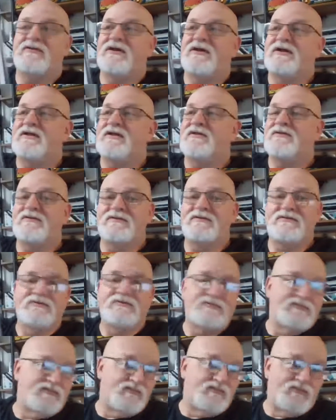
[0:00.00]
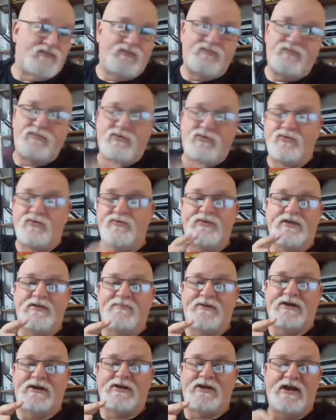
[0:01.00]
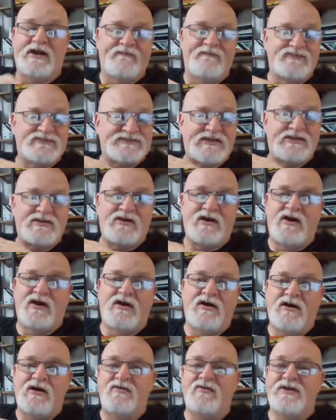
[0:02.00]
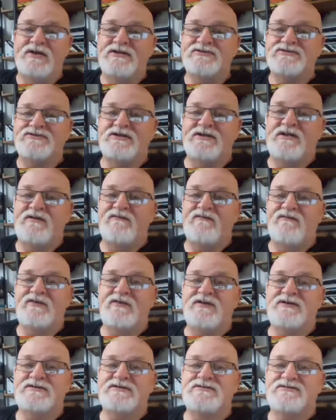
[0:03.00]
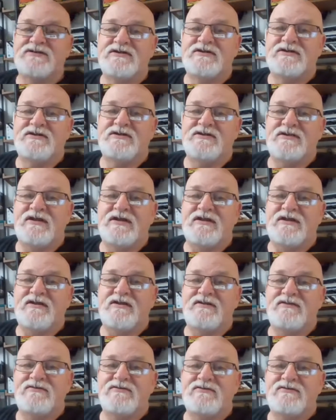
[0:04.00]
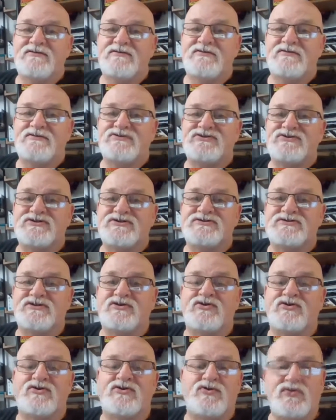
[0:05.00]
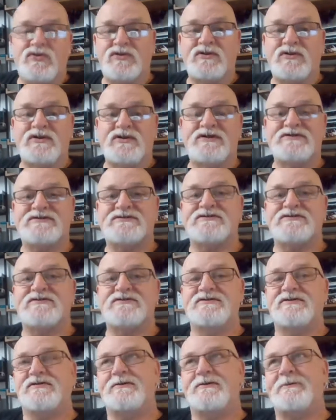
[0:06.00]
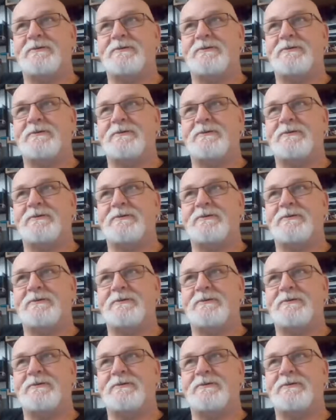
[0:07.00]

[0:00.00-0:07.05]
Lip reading: like, cool thing about Hive is they're always giving us, like, just the coolest,